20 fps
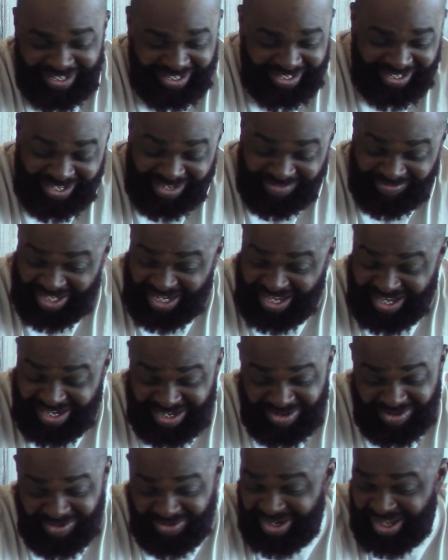I mean, I
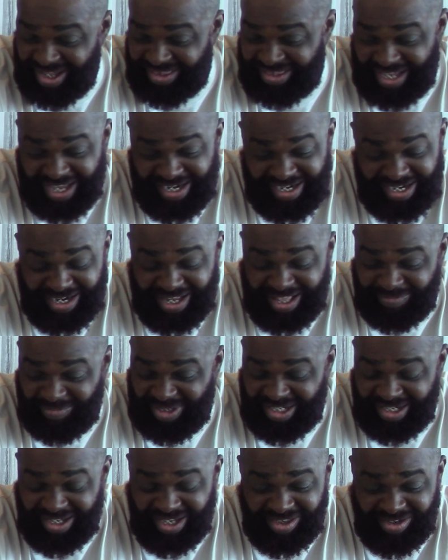know nothing. I
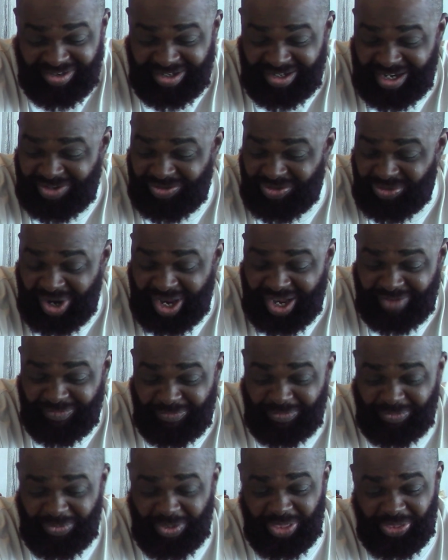mean, other than I
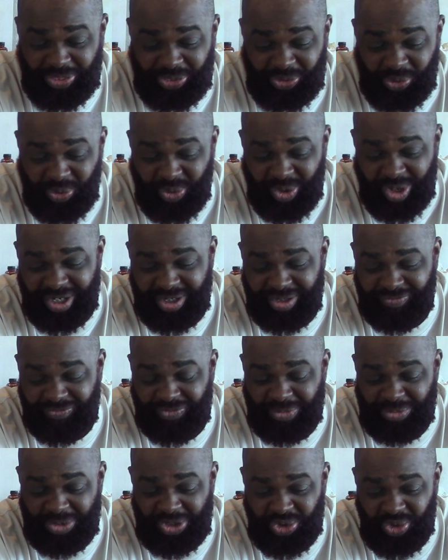drive through it
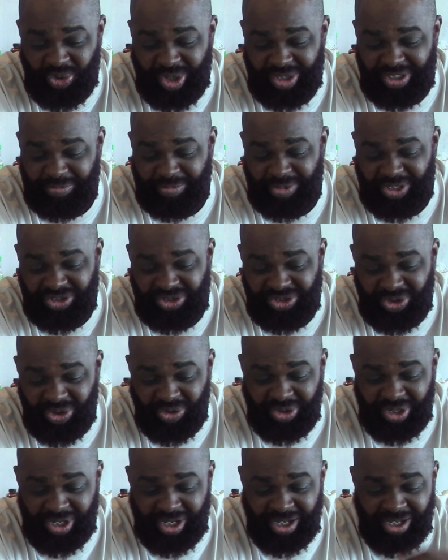from Detroit to
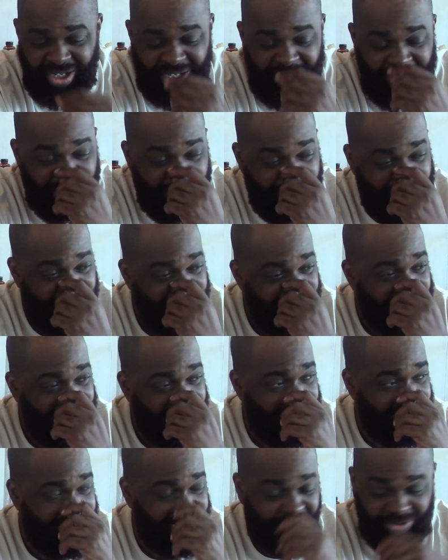Minnesota,
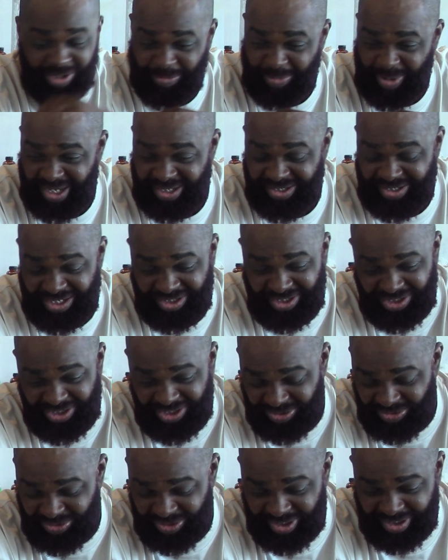I didn't really pay attention
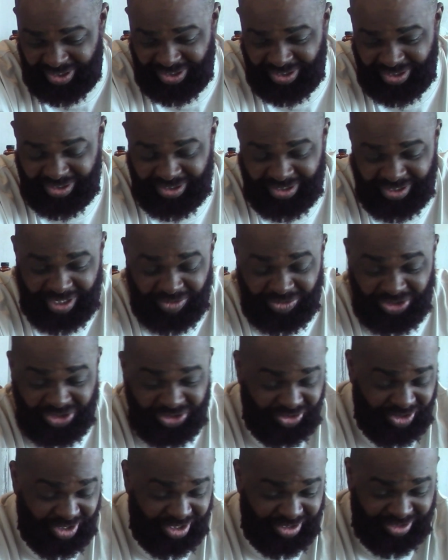to it. Sure. Because I was
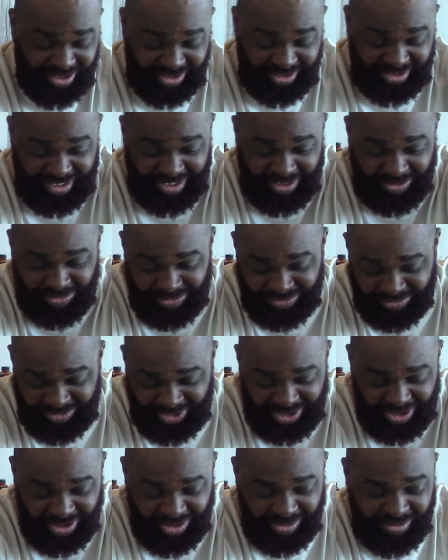just trying to just get
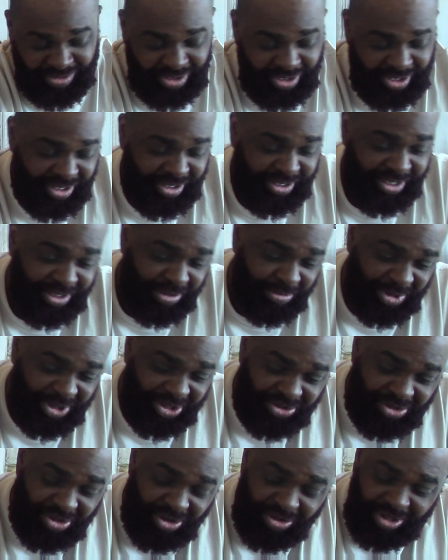to
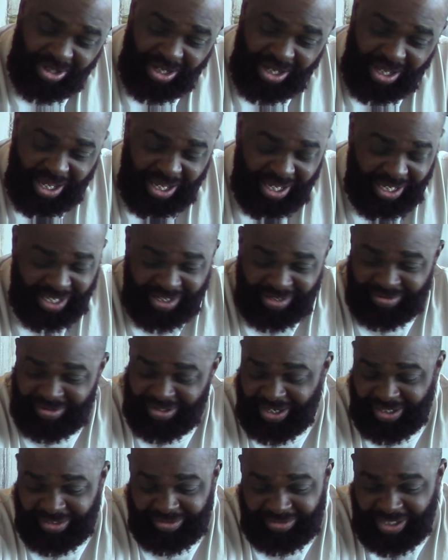Minnesota.
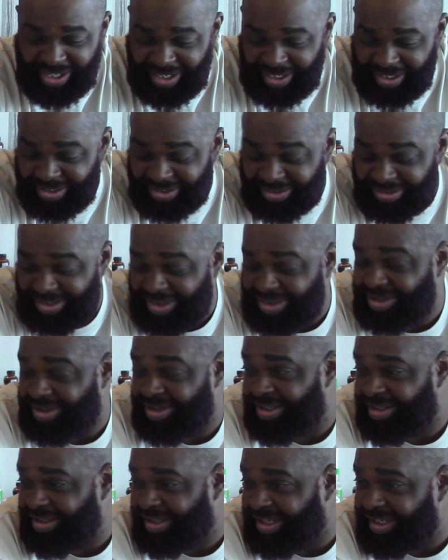I honestly
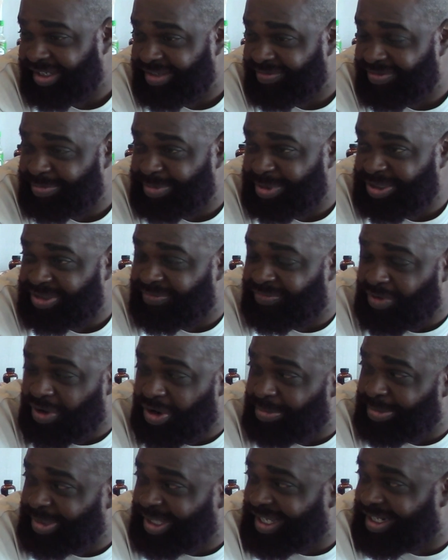thought like it was a bunch of
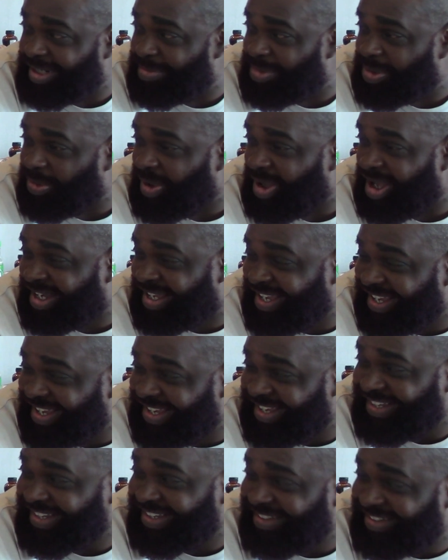farmland in Milwaukee,
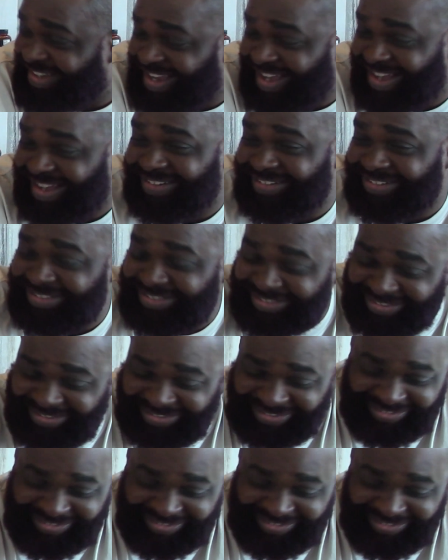cows and.